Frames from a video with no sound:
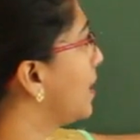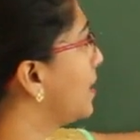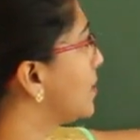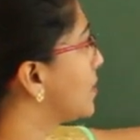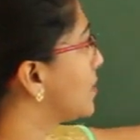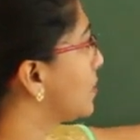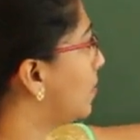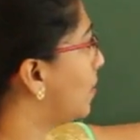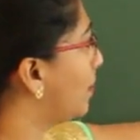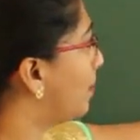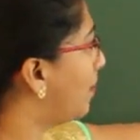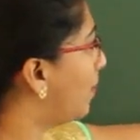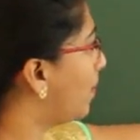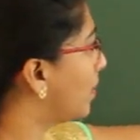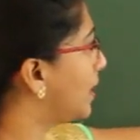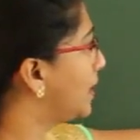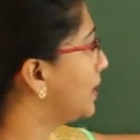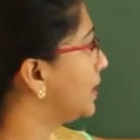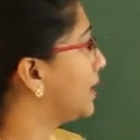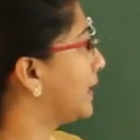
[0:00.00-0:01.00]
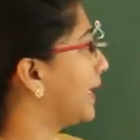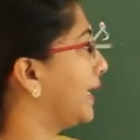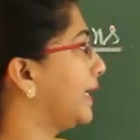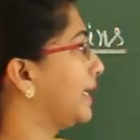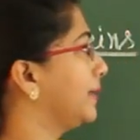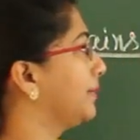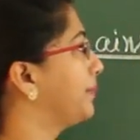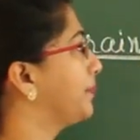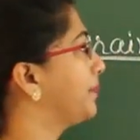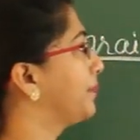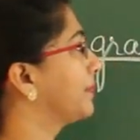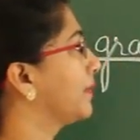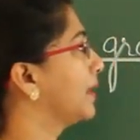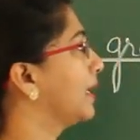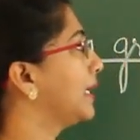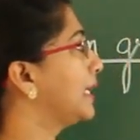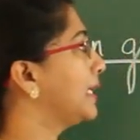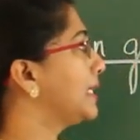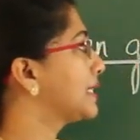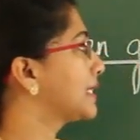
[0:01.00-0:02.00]
So pollen grain
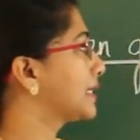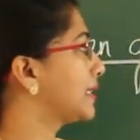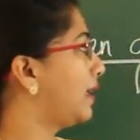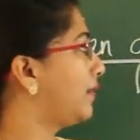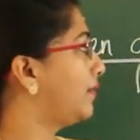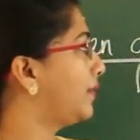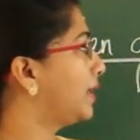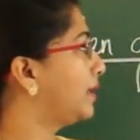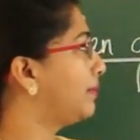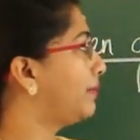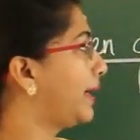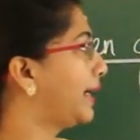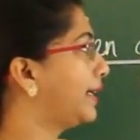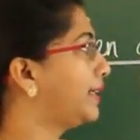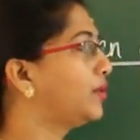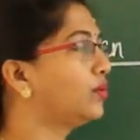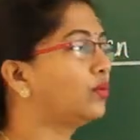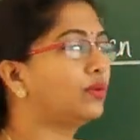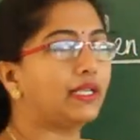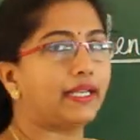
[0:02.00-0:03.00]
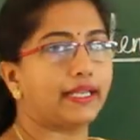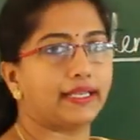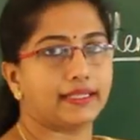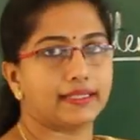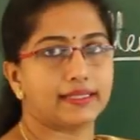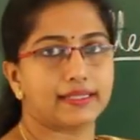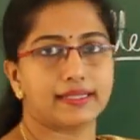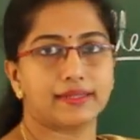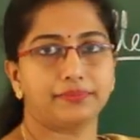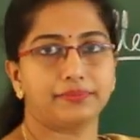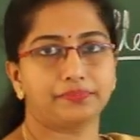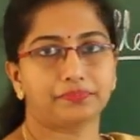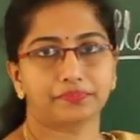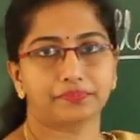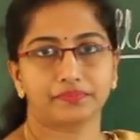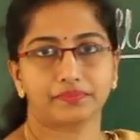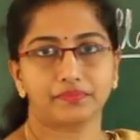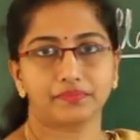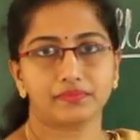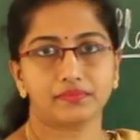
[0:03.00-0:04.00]
is covered by two layers.
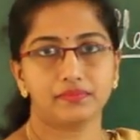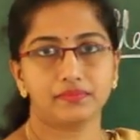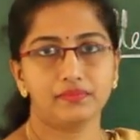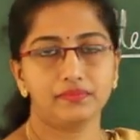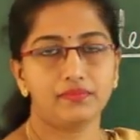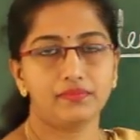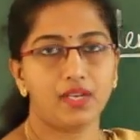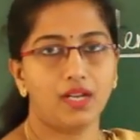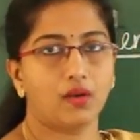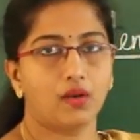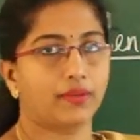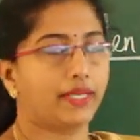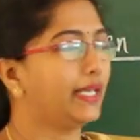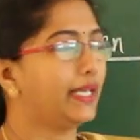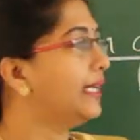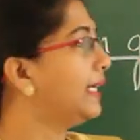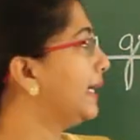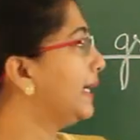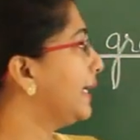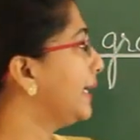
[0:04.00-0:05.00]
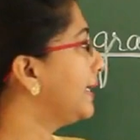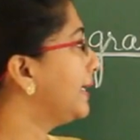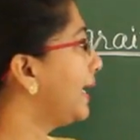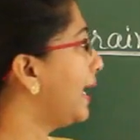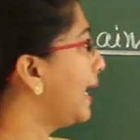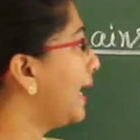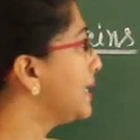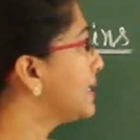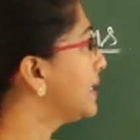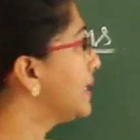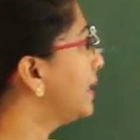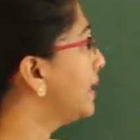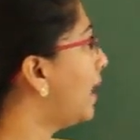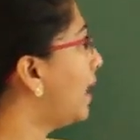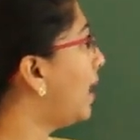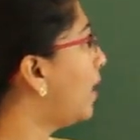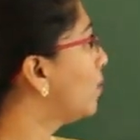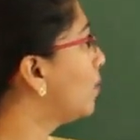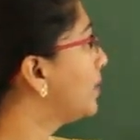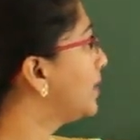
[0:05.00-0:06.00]
Okay, it has an
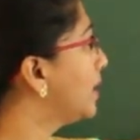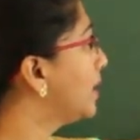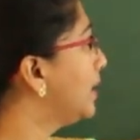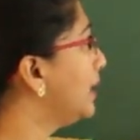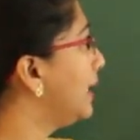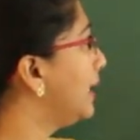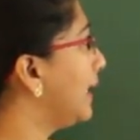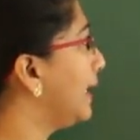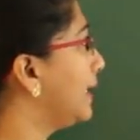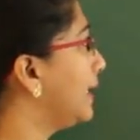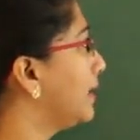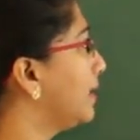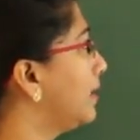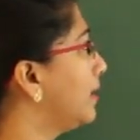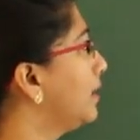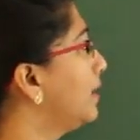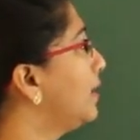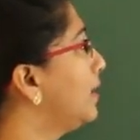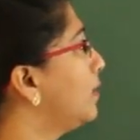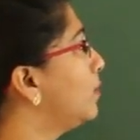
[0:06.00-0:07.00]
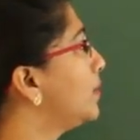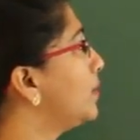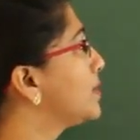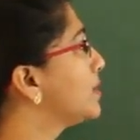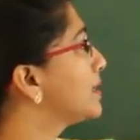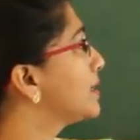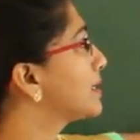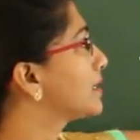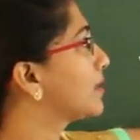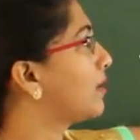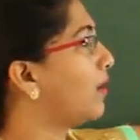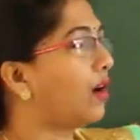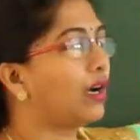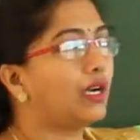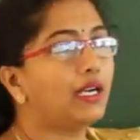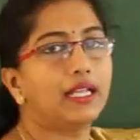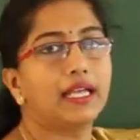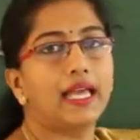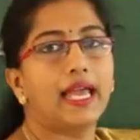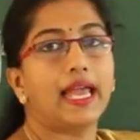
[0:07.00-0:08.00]
outer layer which is
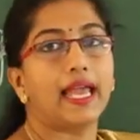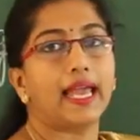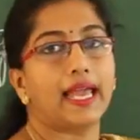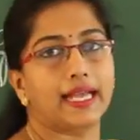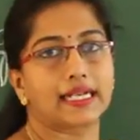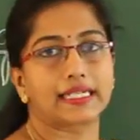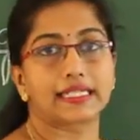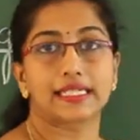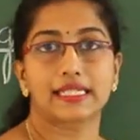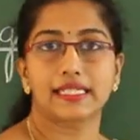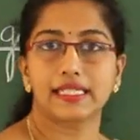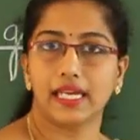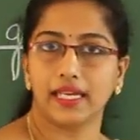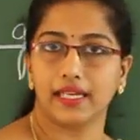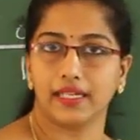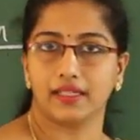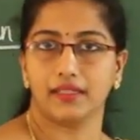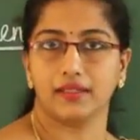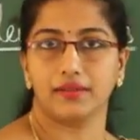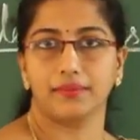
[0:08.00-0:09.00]
called exine.